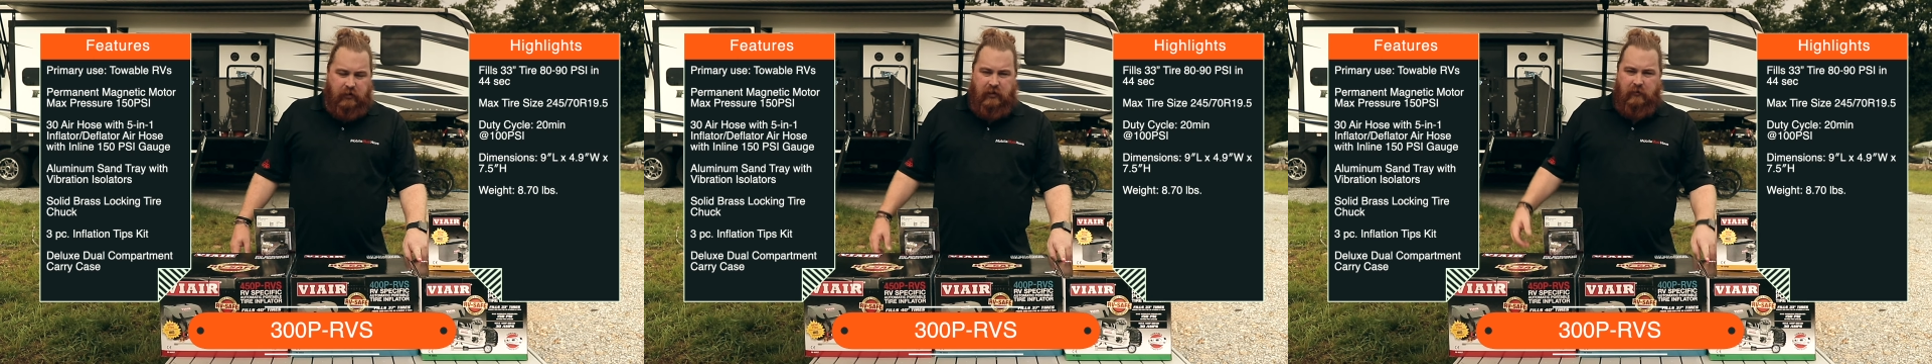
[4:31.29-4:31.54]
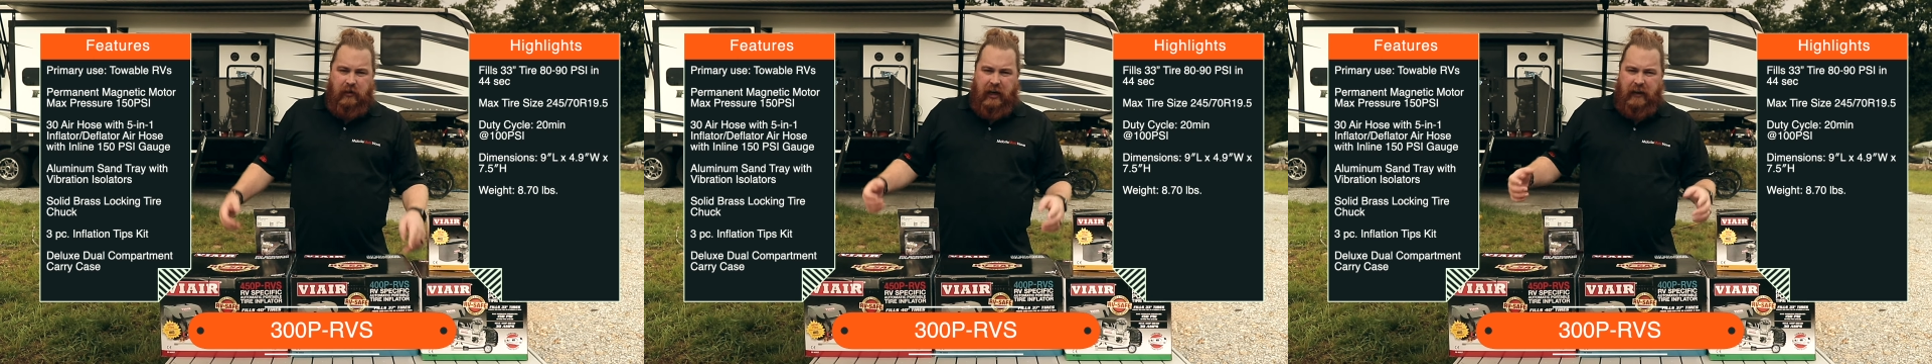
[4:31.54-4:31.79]

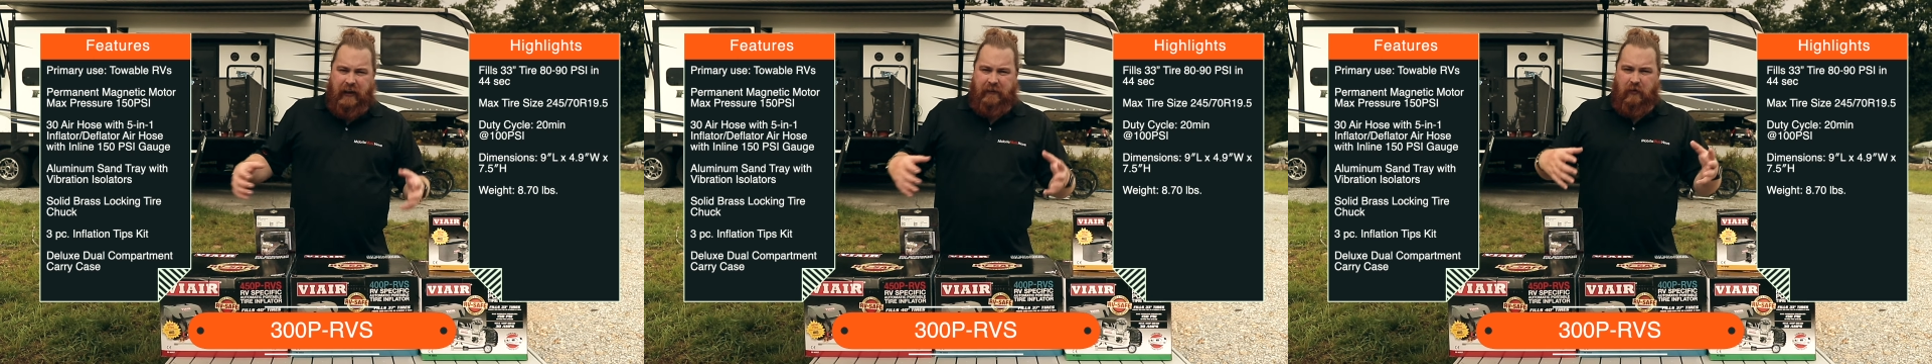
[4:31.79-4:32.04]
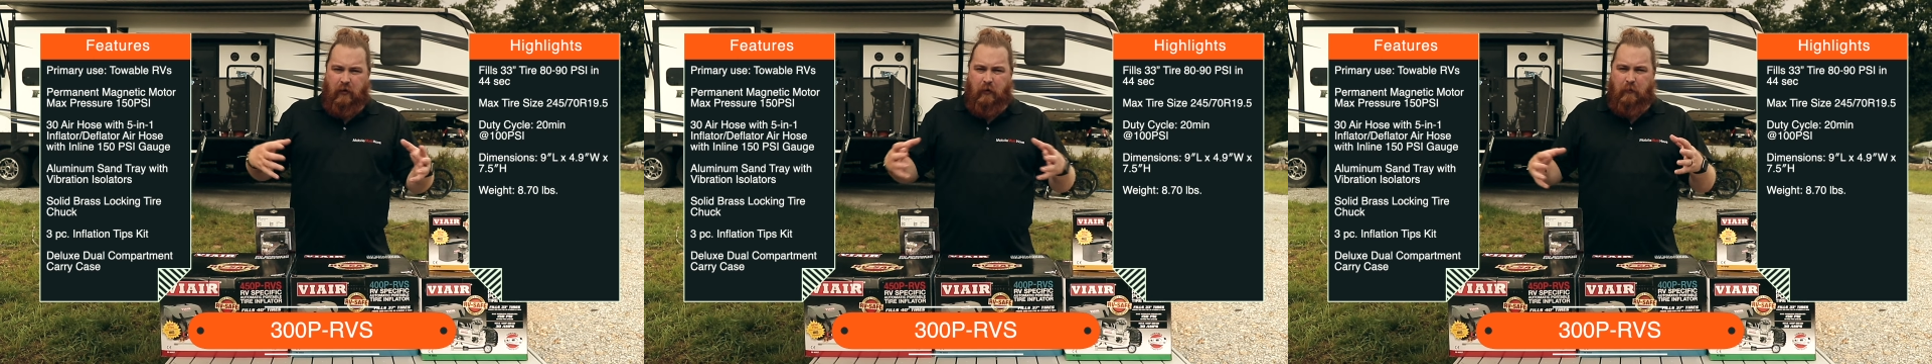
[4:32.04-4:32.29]
to kind of like
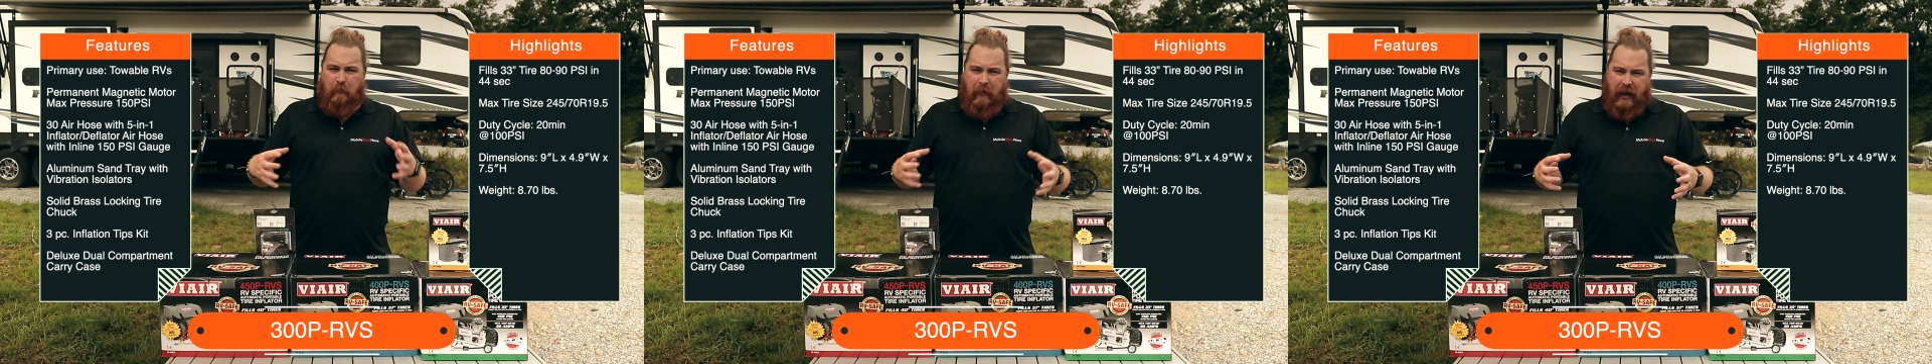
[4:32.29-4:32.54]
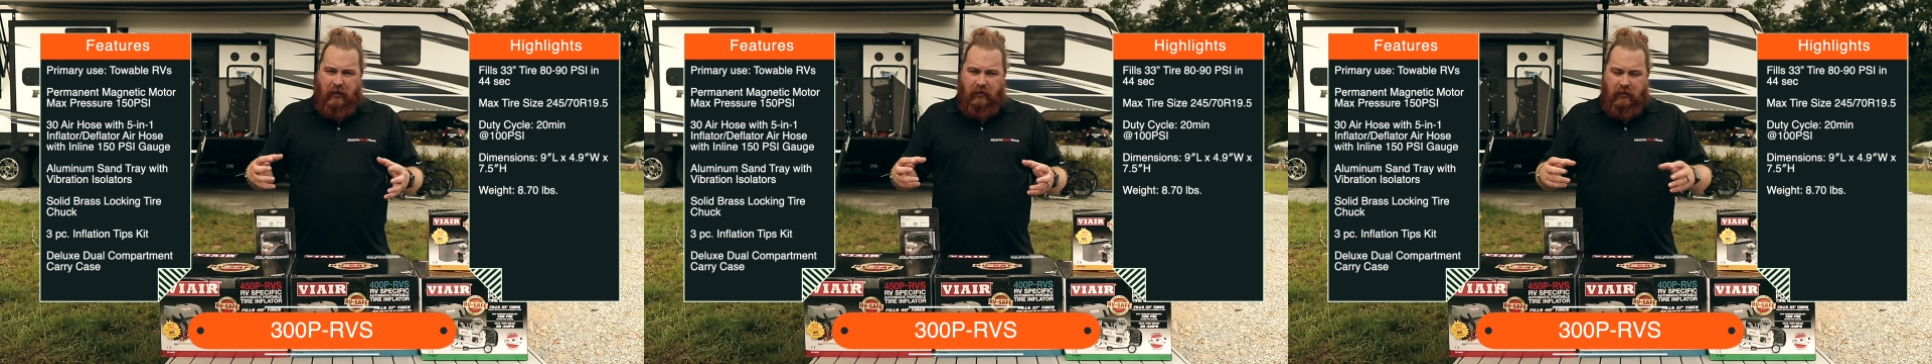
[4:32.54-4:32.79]
the whole
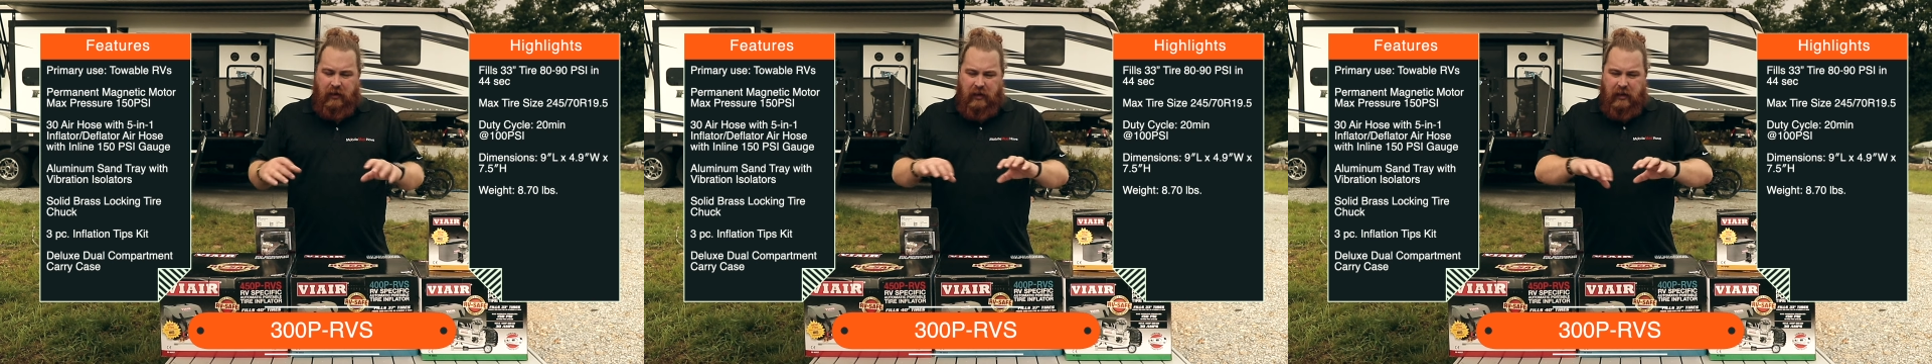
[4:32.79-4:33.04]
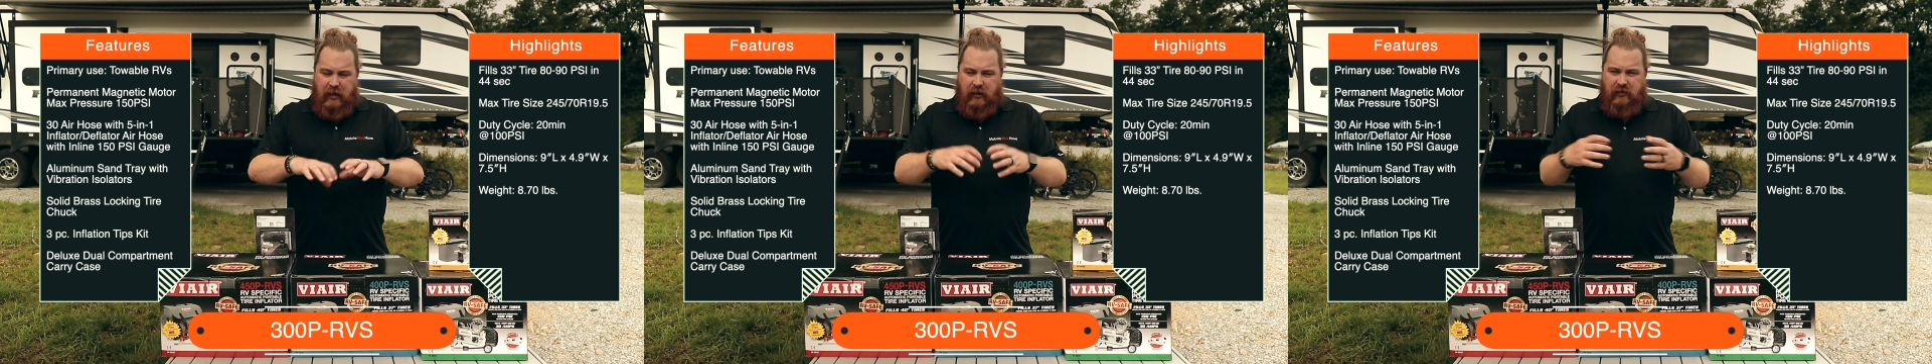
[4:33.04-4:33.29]
metal
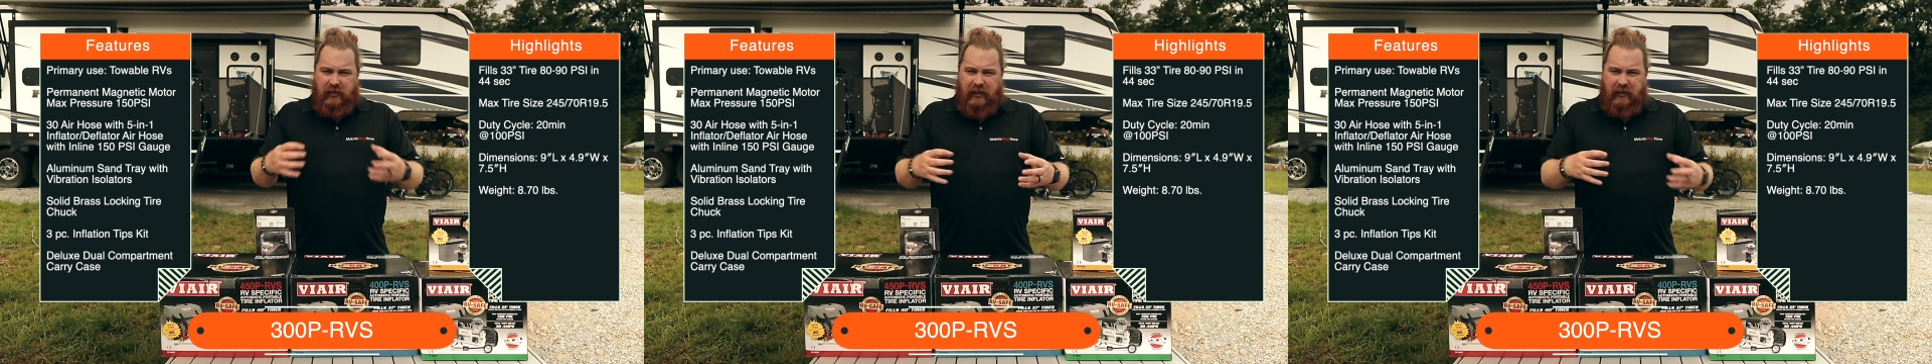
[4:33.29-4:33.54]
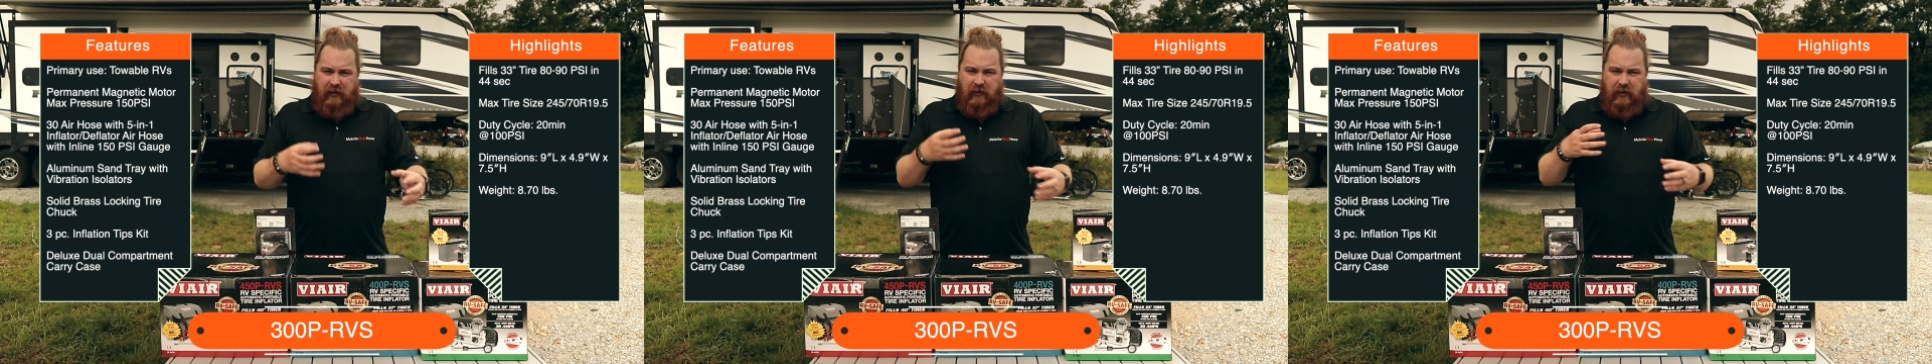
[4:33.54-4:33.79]

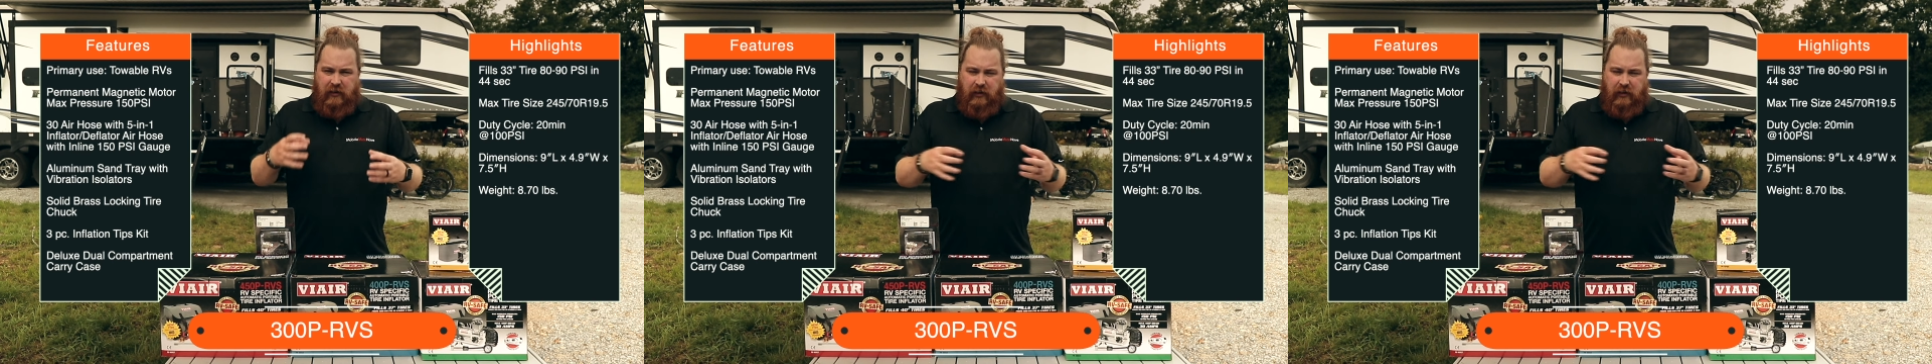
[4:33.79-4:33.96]
inside the,